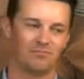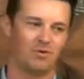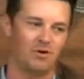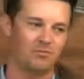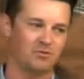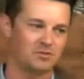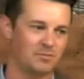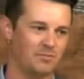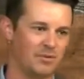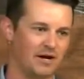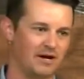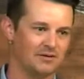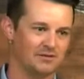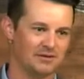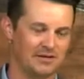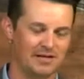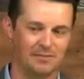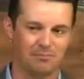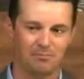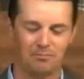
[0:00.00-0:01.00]
what was
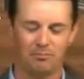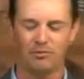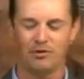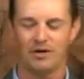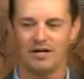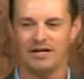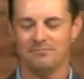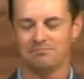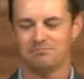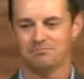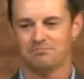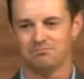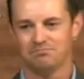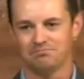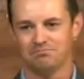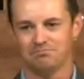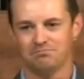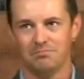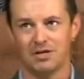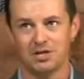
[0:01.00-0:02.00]
apparently a pretty
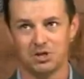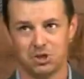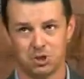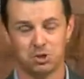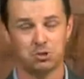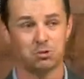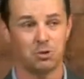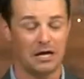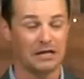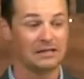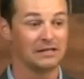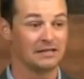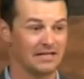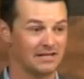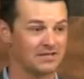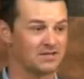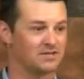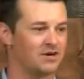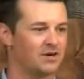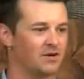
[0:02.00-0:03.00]
much
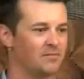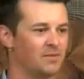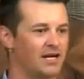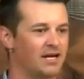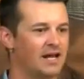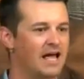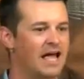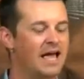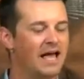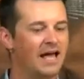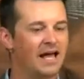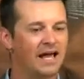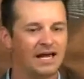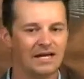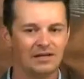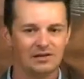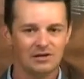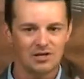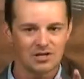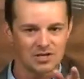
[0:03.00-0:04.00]
struggling sermon,
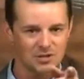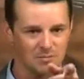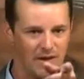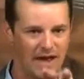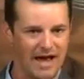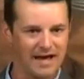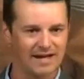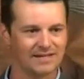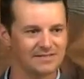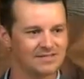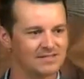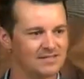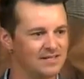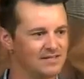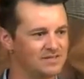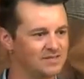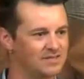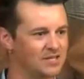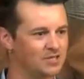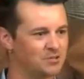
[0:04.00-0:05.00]
he looks back and
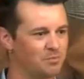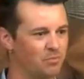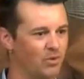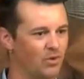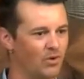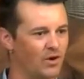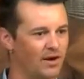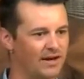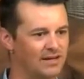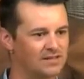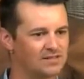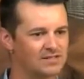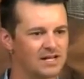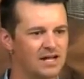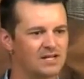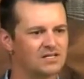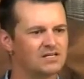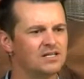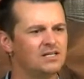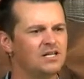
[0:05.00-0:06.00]
sees this boy and
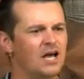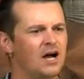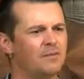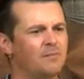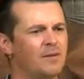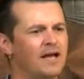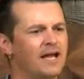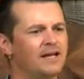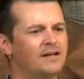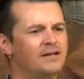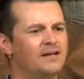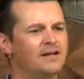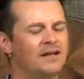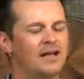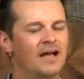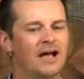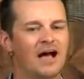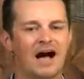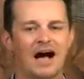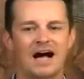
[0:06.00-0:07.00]
says, Young man,
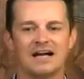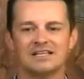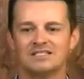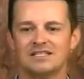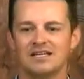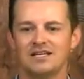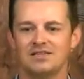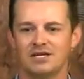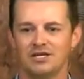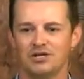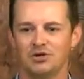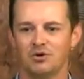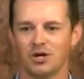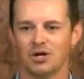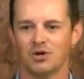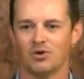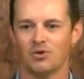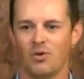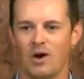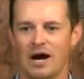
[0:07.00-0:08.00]
I see that you
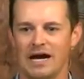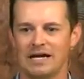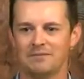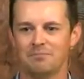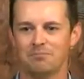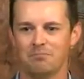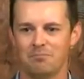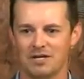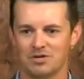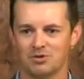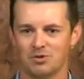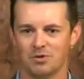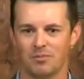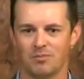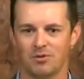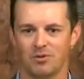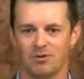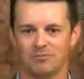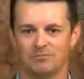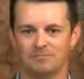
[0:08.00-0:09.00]
are quite
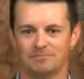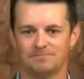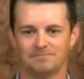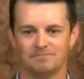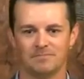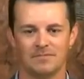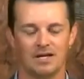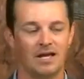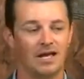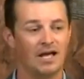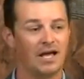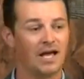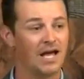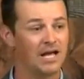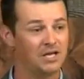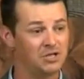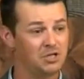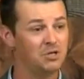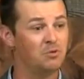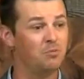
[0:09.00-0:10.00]
miserable,
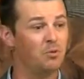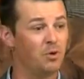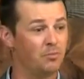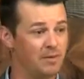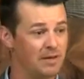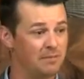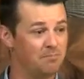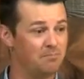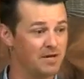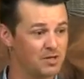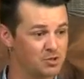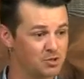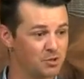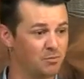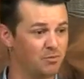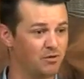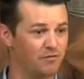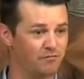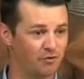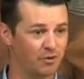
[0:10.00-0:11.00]
and you will be
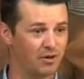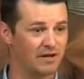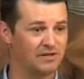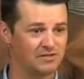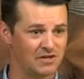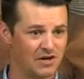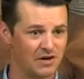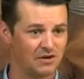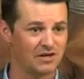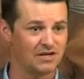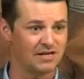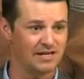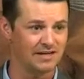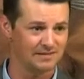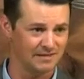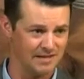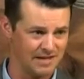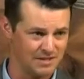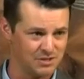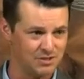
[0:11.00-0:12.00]
miserable for eternity
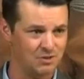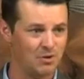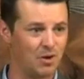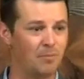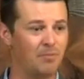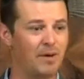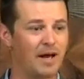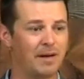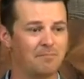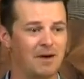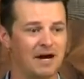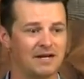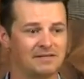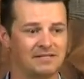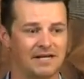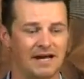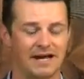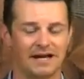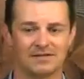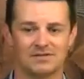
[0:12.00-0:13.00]
unless you obey my
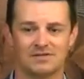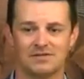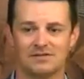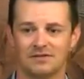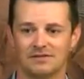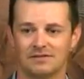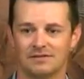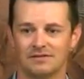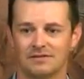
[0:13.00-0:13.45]
text.